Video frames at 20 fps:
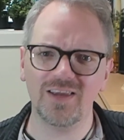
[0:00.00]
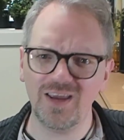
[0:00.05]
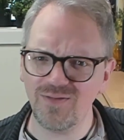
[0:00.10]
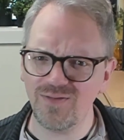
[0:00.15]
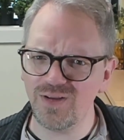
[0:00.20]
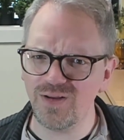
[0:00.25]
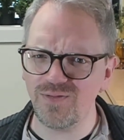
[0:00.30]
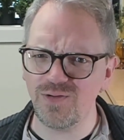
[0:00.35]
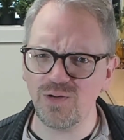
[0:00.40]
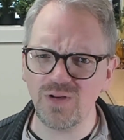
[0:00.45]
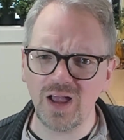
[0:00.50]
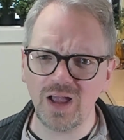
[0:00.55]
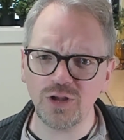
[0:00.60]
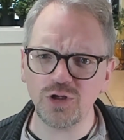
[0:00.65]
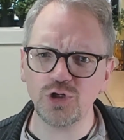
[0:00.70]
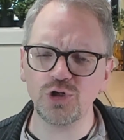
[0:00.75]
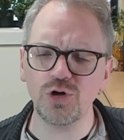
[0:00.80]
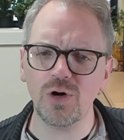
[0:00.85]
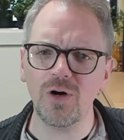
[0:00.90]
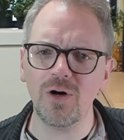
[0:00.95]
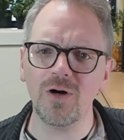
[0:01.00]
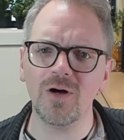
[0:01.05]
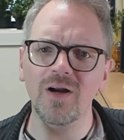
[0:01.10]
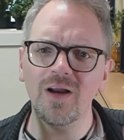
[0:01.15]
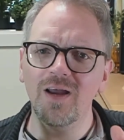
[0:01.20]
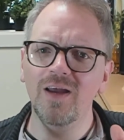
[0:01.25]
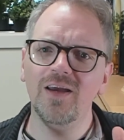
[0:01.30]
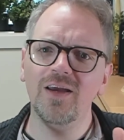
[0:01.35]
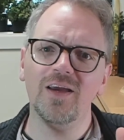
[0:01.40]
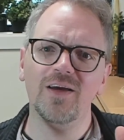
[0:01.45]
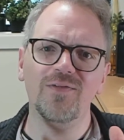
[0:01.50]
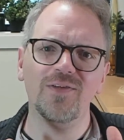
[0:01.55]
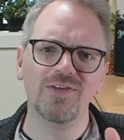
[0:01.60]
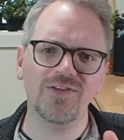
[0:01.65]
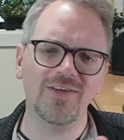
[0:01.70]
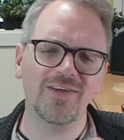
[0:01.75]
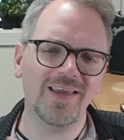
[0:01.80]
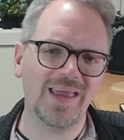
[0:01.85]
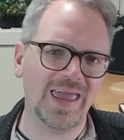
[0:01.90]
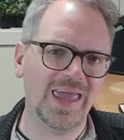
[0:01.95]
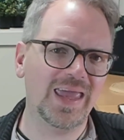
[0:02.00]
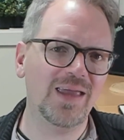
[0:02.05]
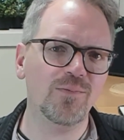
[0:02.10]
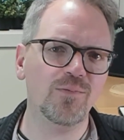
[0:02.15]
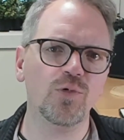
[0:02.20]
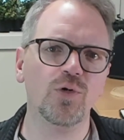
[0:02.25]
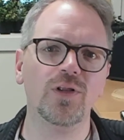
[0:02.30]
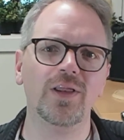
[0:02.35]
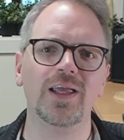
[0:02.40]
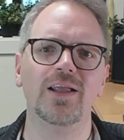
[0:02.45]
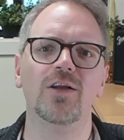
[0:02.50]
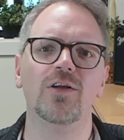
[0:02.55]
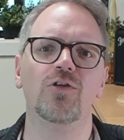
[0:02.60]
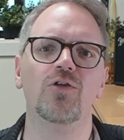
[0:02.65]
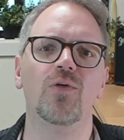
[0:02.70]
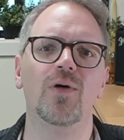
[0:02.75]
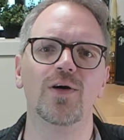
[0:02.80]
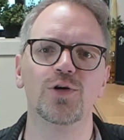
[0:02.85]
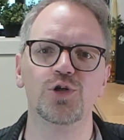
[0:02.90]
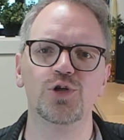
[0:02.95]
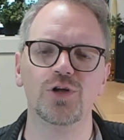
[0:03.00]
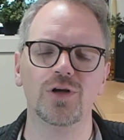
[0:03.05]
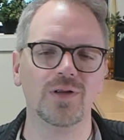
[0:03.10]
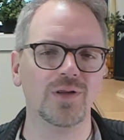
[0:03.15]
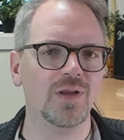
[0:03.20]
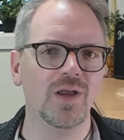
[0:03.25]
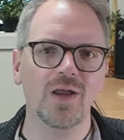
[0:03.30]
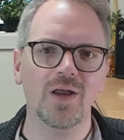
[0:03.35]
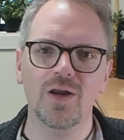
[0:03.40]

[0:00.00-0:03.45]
even if you're not sure if it's an AIM-related question.